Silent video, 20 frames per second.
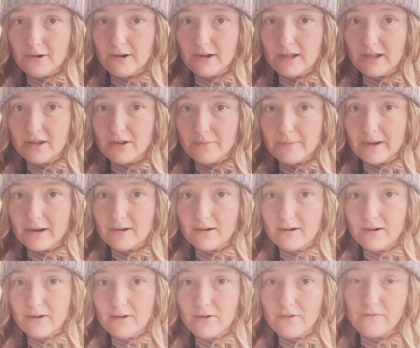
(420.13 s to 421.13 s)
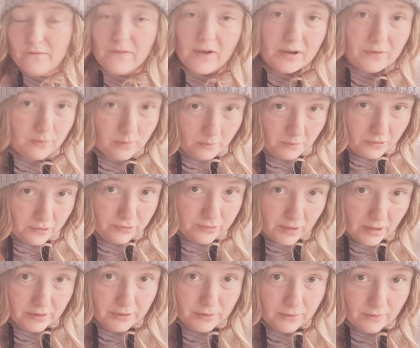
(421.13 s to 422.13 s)
incubator, find one with
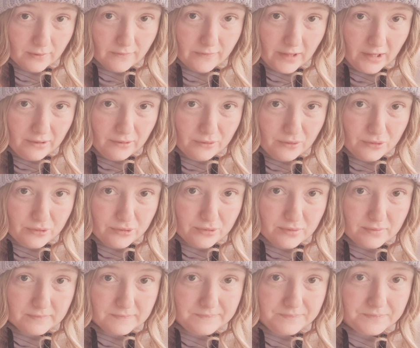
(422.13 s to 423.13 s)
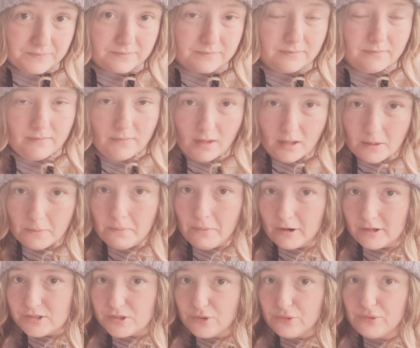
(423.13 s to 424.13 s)
solid reviews,
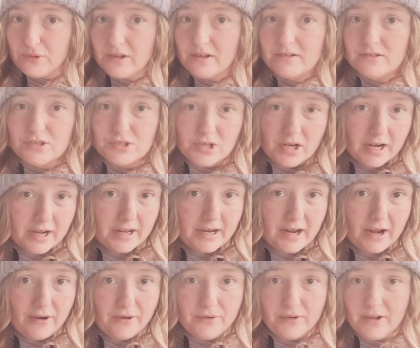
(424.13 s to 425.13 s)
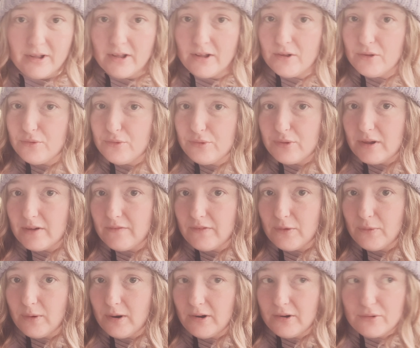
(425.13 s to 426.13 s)
purchase it, try it out, see if it
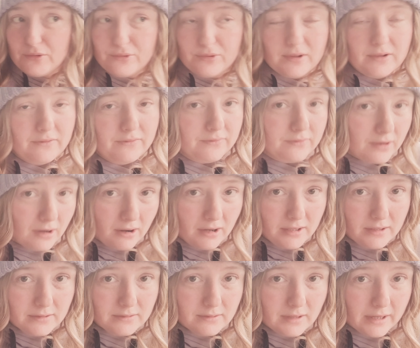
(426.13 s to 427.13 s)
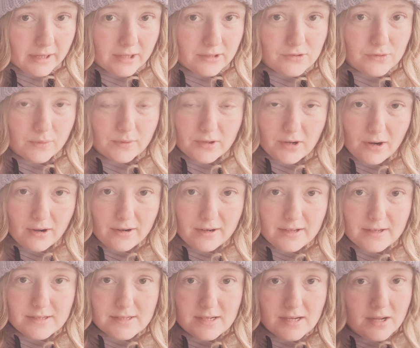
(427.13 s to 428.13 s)
works. If not, I could return
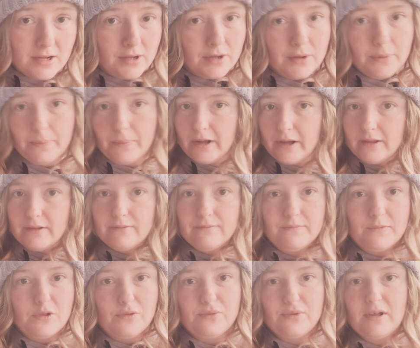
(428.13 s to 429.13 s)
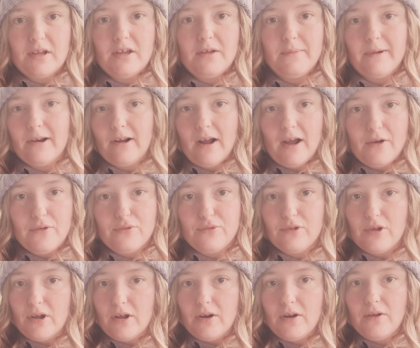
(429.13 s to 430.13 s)
it. But this incubator has
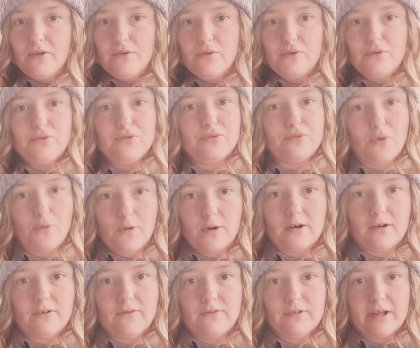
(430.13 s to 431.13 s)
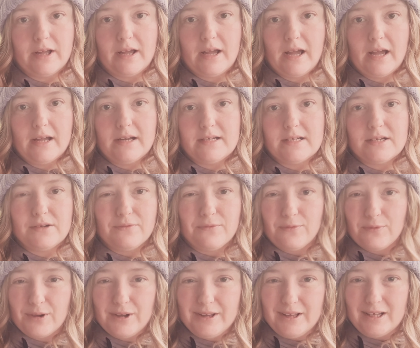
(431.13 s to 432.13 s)
done so wonderfully, and it
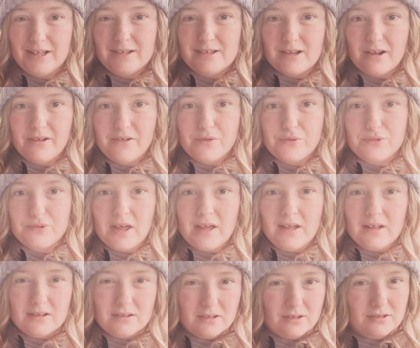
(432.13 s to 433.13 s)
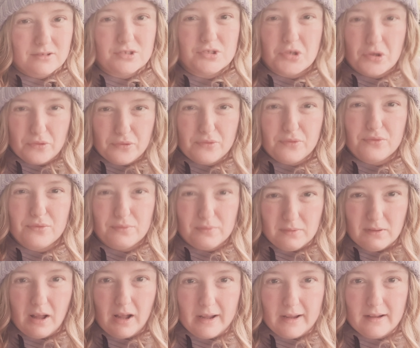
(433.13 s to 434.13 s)
really does look just
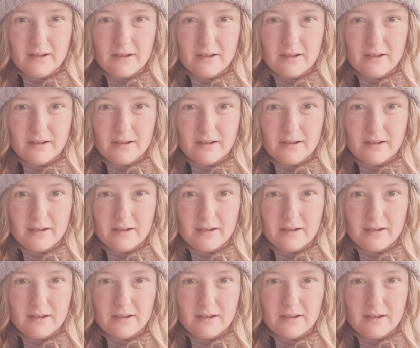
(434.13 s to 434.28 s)
like